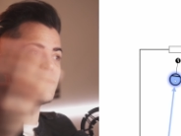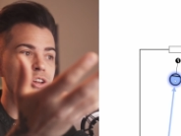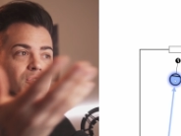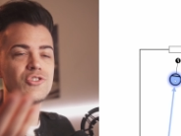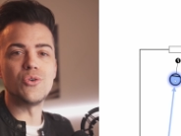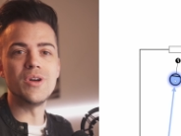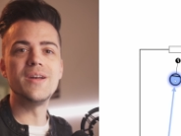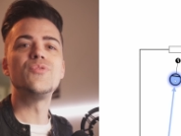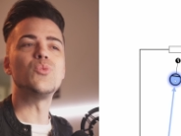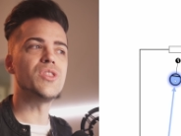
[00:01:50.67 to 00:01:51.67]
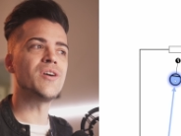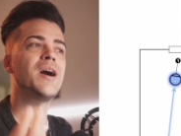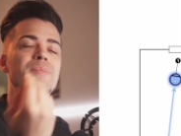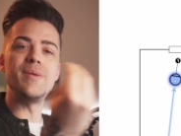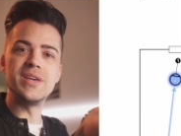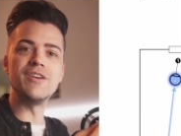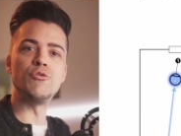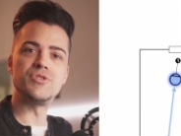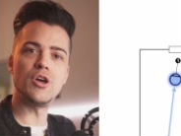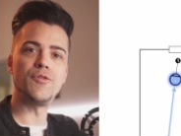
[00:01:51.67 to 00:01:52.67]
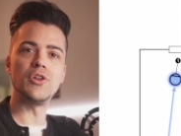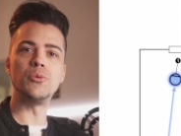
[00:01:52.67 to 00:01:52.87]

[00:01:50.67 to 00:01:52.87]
you know, so we thought maybe give himself a little